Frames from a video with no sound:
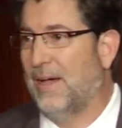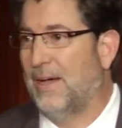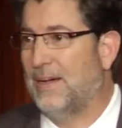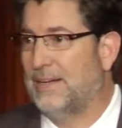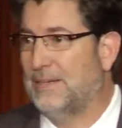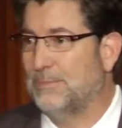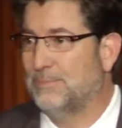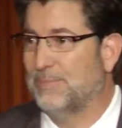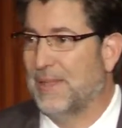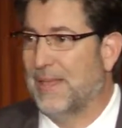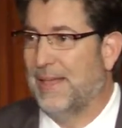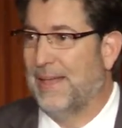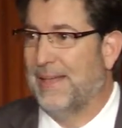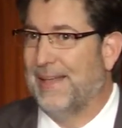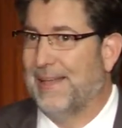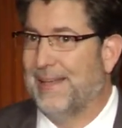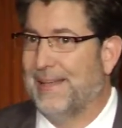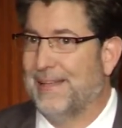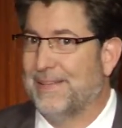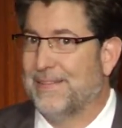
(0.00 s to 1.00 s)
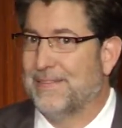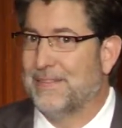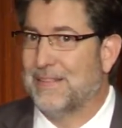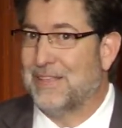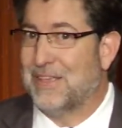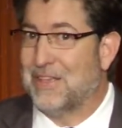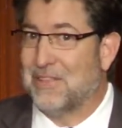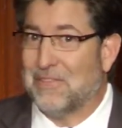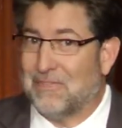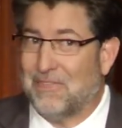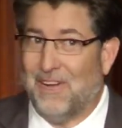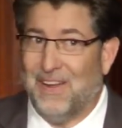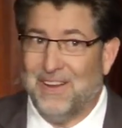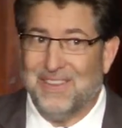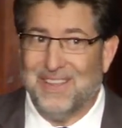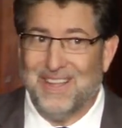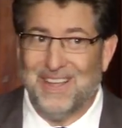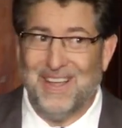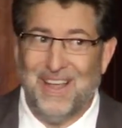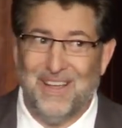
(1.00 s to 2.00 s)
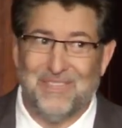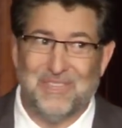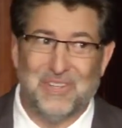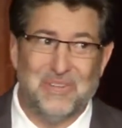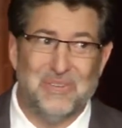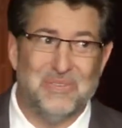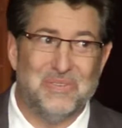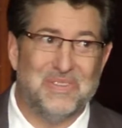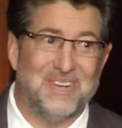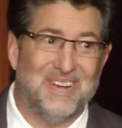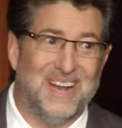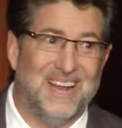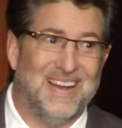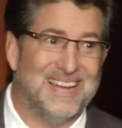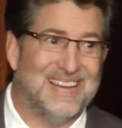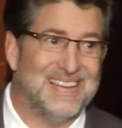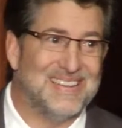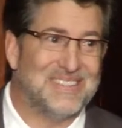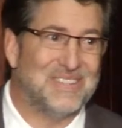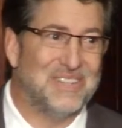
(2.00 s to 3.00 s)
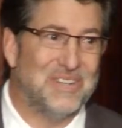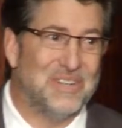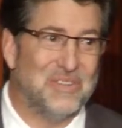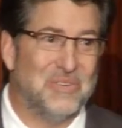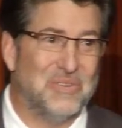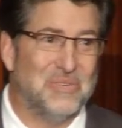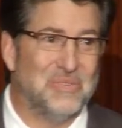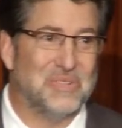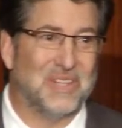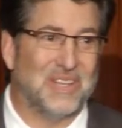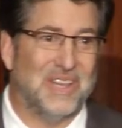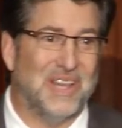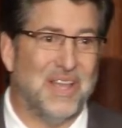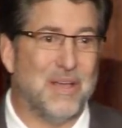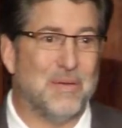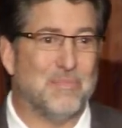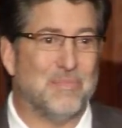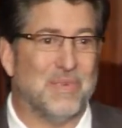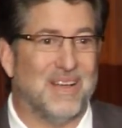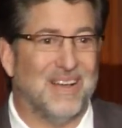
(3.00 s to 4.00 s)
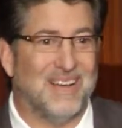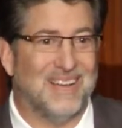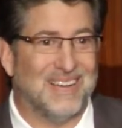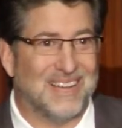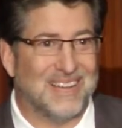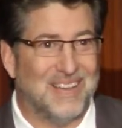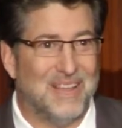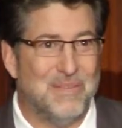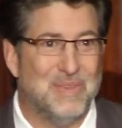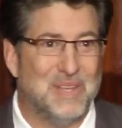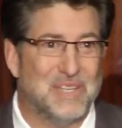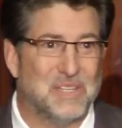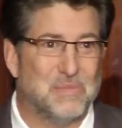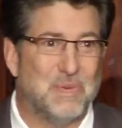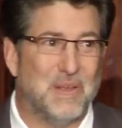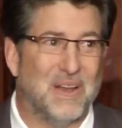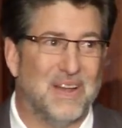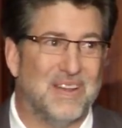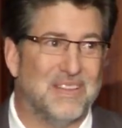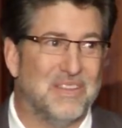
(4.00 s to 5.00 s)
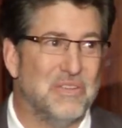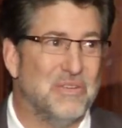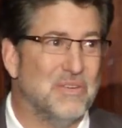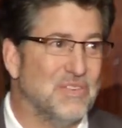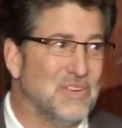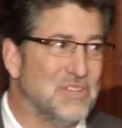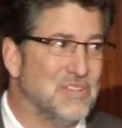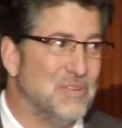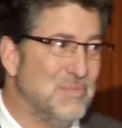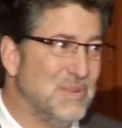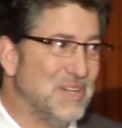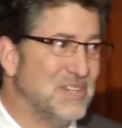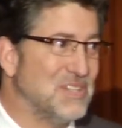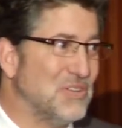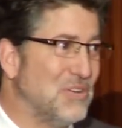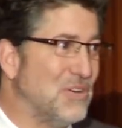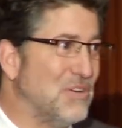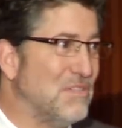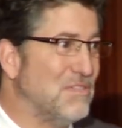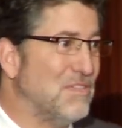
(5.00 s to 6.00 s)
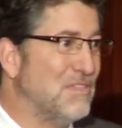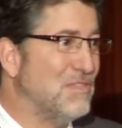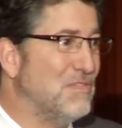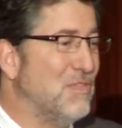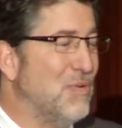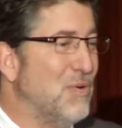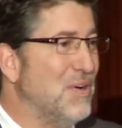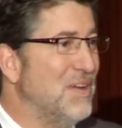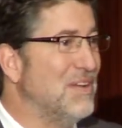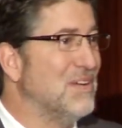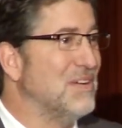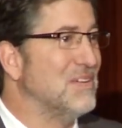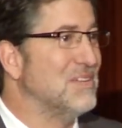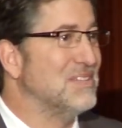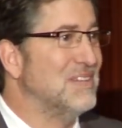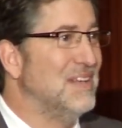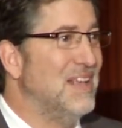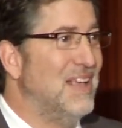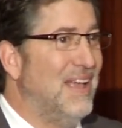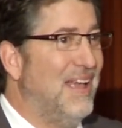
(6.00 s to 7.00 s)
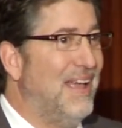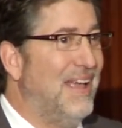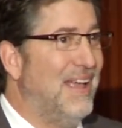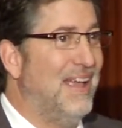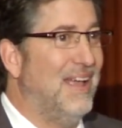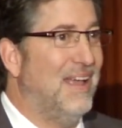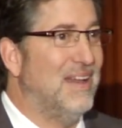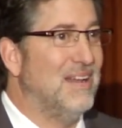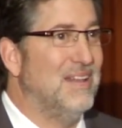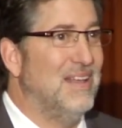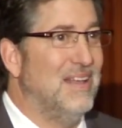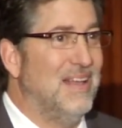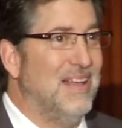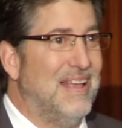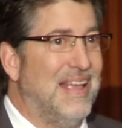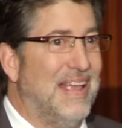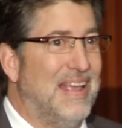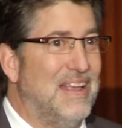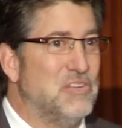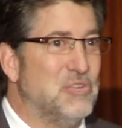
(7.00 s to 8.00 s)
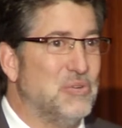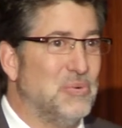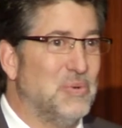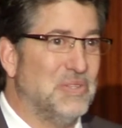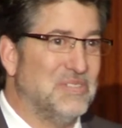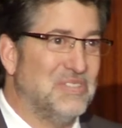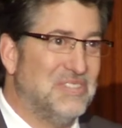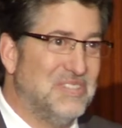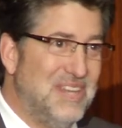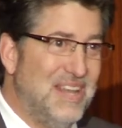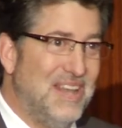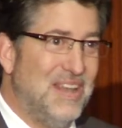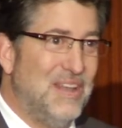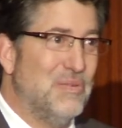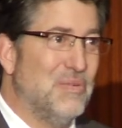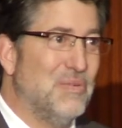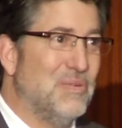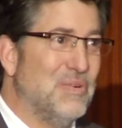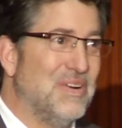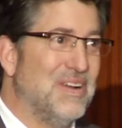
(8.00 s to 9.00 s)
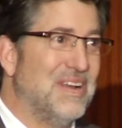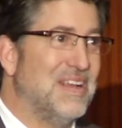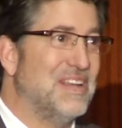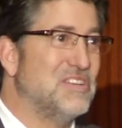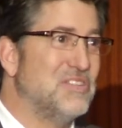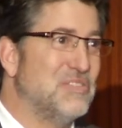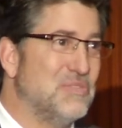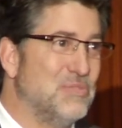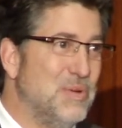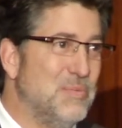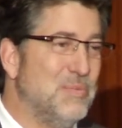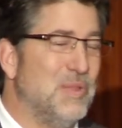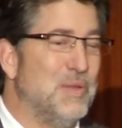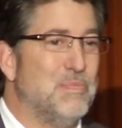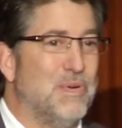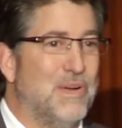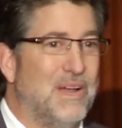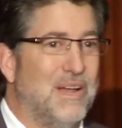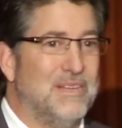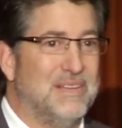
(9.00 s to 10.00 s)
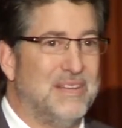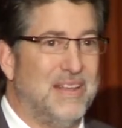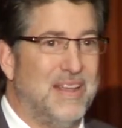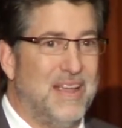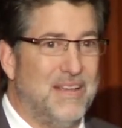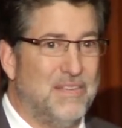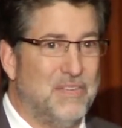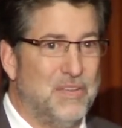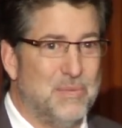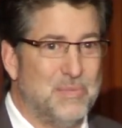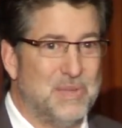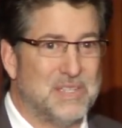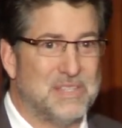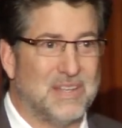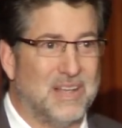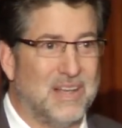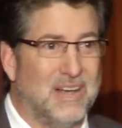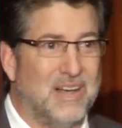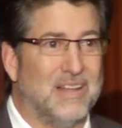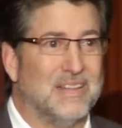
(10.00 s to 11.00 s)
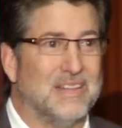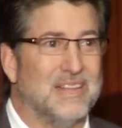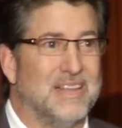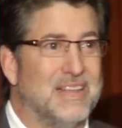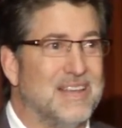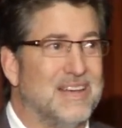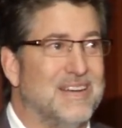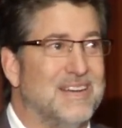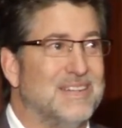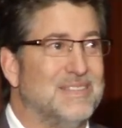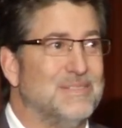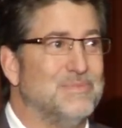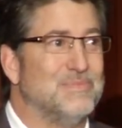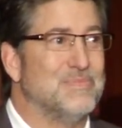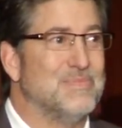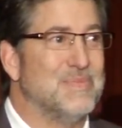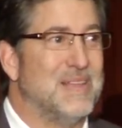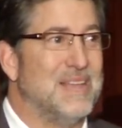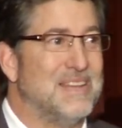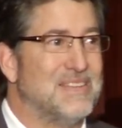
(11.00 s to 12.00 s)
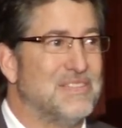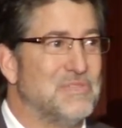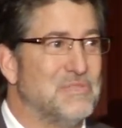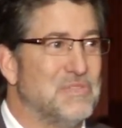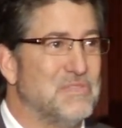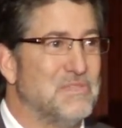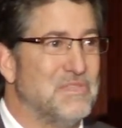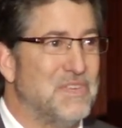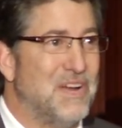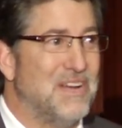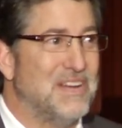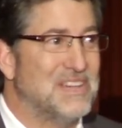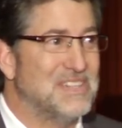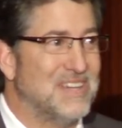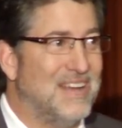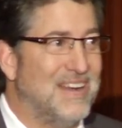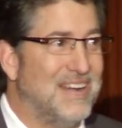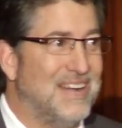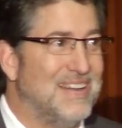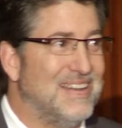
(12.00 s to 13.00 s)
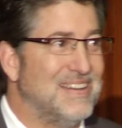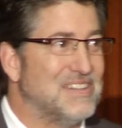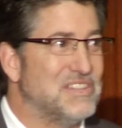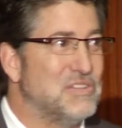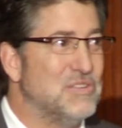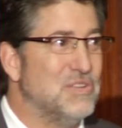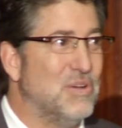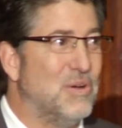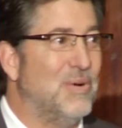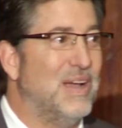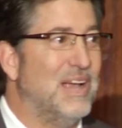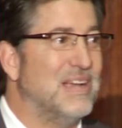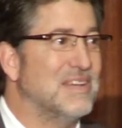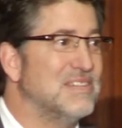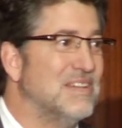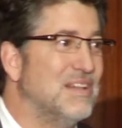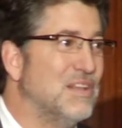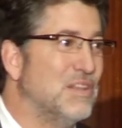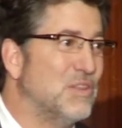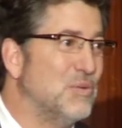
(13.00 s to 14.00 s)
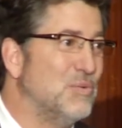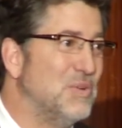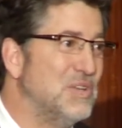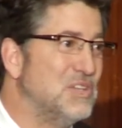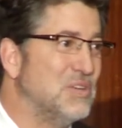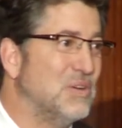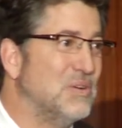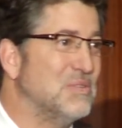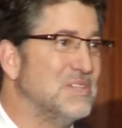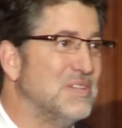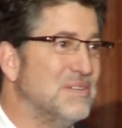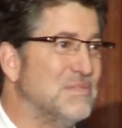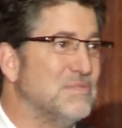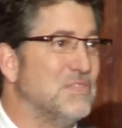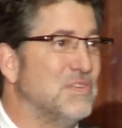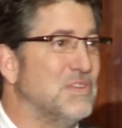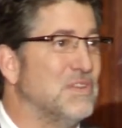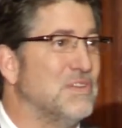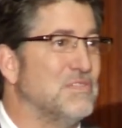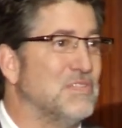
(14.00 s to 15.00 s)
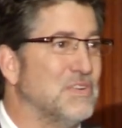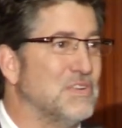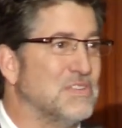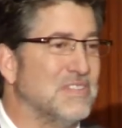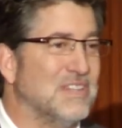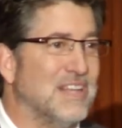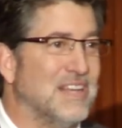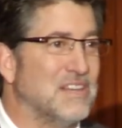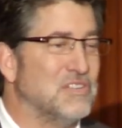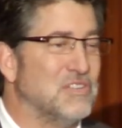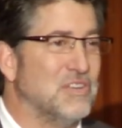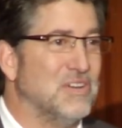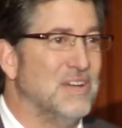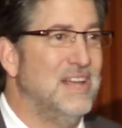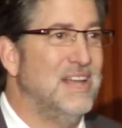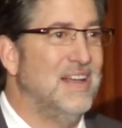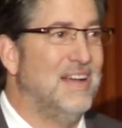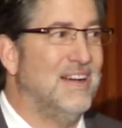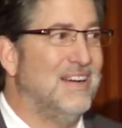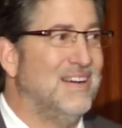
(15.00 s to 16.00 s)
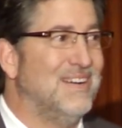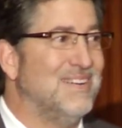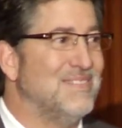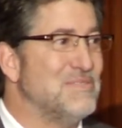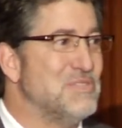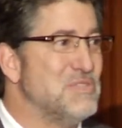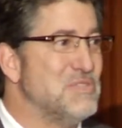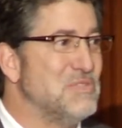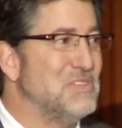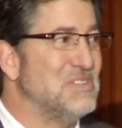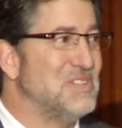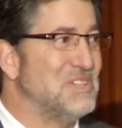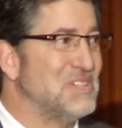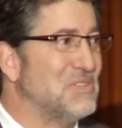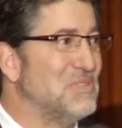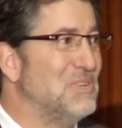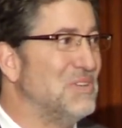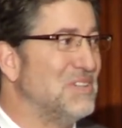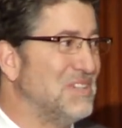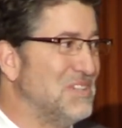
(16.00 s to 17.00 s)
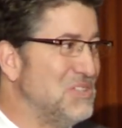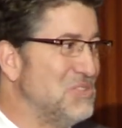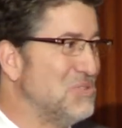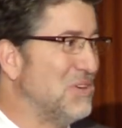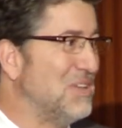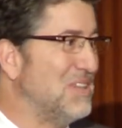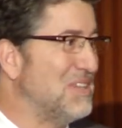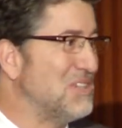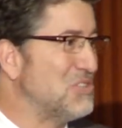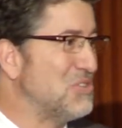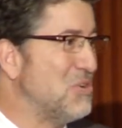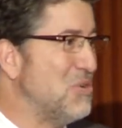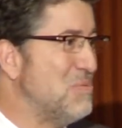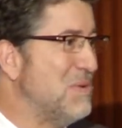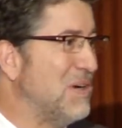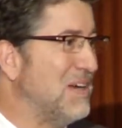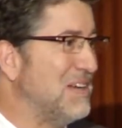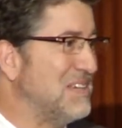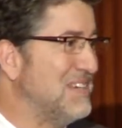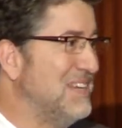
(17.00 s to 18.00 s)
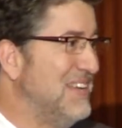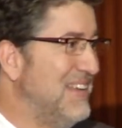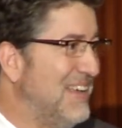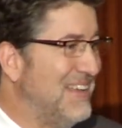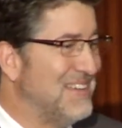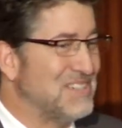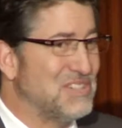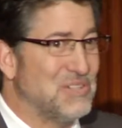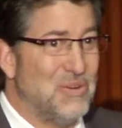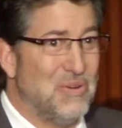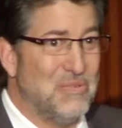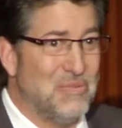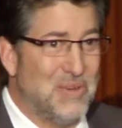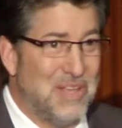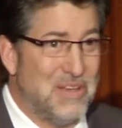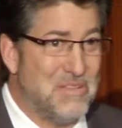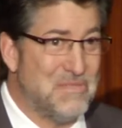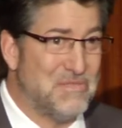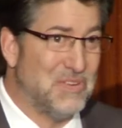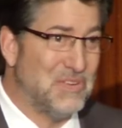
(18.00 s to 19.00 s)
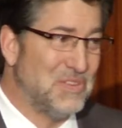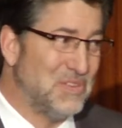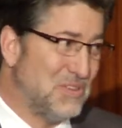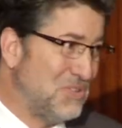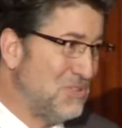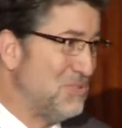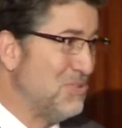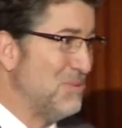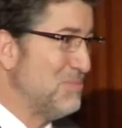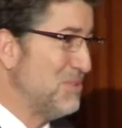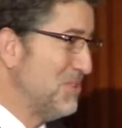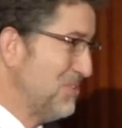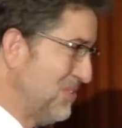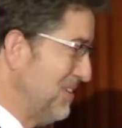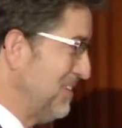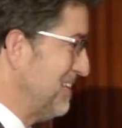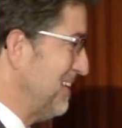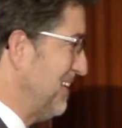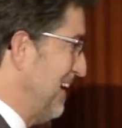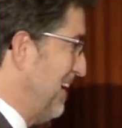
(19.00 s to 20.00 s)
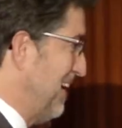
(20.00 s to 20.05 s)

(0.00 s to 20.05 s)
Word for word: Um, the final thing I have to do tonight is to introduce Clem. Uh, Clem has been at the University of Minnesota for four years, and as you will see, we're extremely proud to have him as a colleague. Um, it's very excited. It's no accident that we chose him for the first lecture. Uh, you're just going to enjoy this so much. And so, without further ado, I'm going to